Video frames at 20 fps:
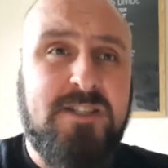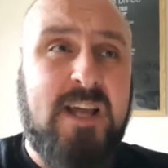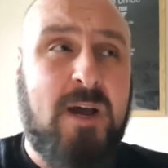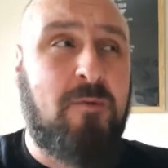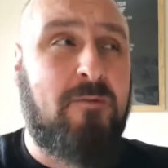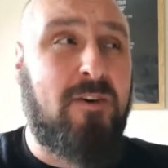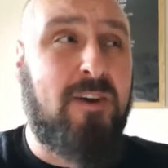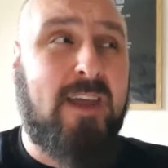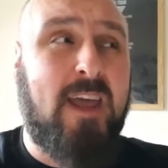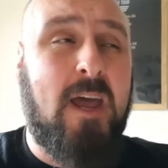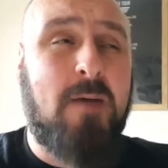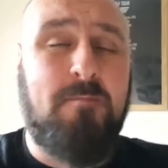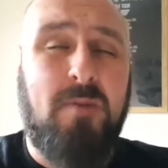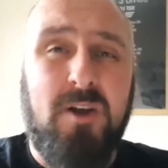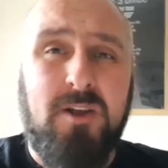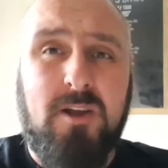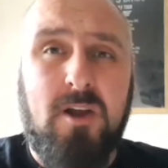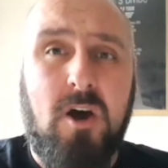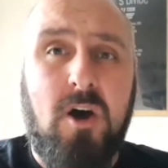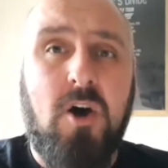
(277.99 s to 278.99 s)
Now, if I get in
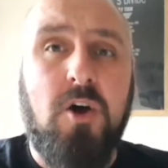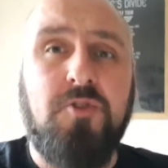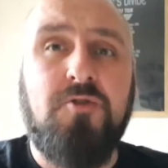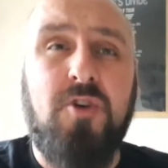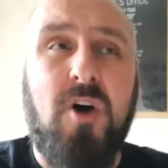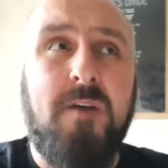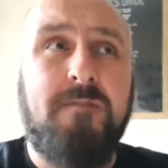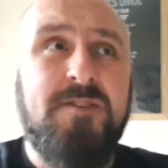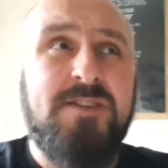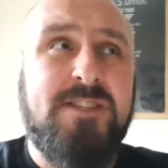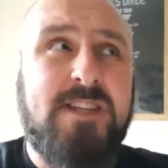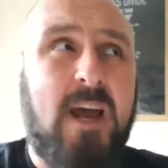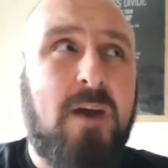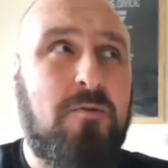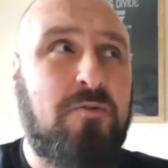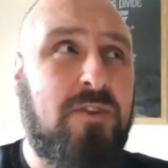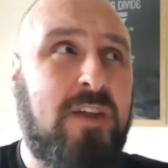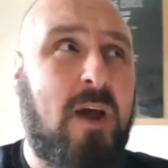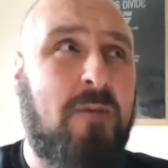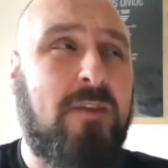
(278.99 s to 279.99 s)
my car and drive
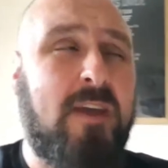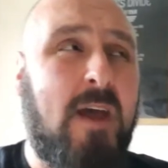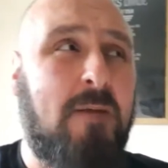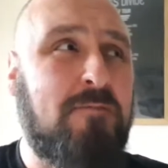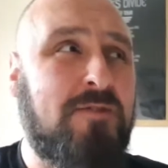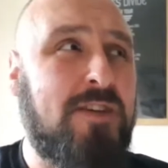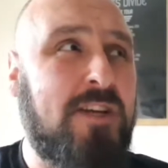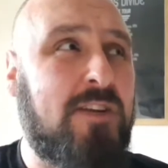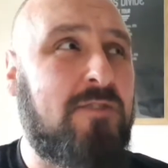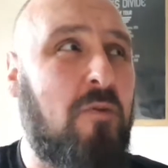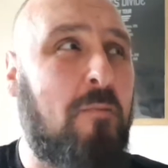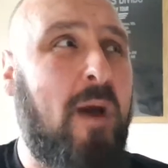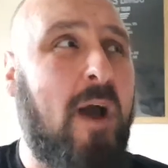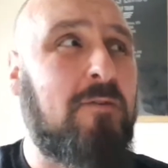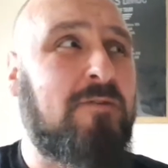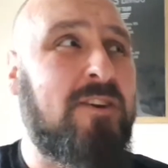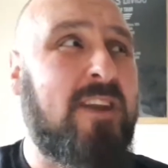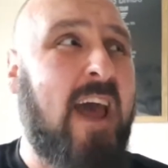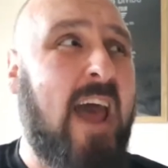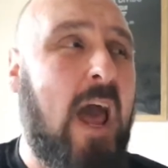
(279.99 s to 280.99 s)
south down the M6 for
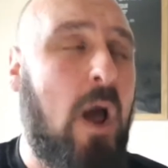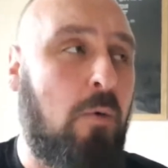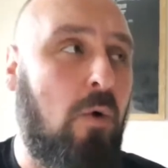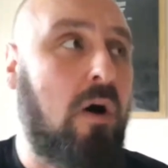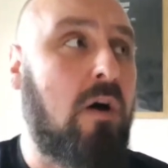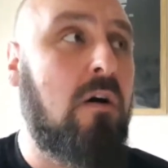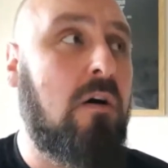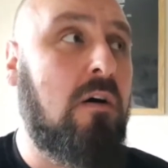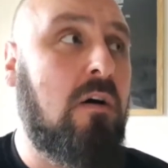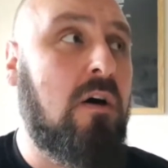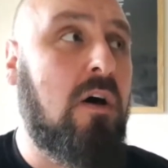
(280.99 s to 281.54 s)
about an hour,